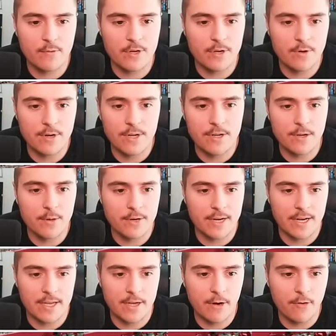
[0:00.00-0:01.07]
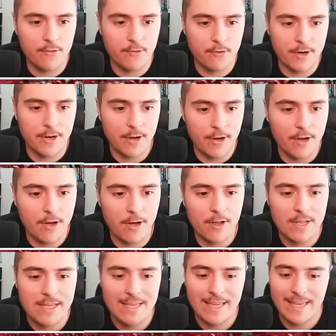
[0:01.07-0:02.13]
We already know they're gonna go for it
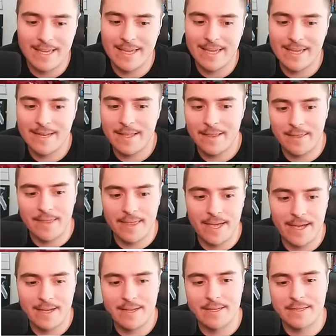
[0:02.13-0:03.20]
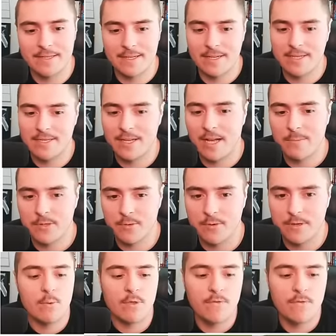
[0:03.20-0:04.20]
all, and that is gonna stop short.